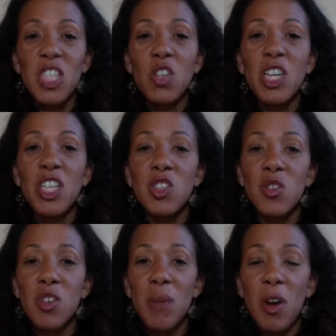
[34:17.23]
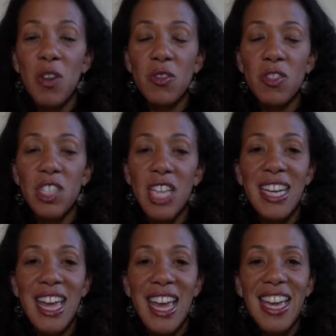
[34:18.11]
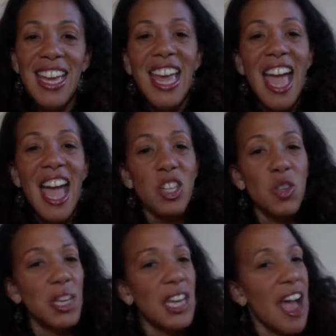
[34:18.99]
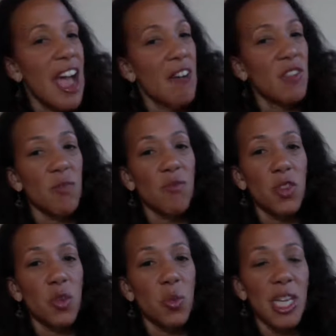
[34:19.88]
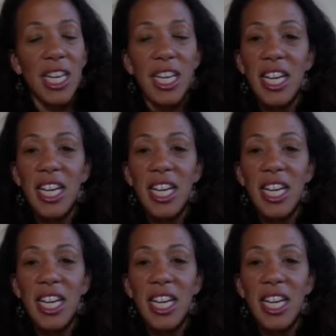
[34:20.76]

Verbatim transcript: You can do them on Sunday, and you can have them for the week.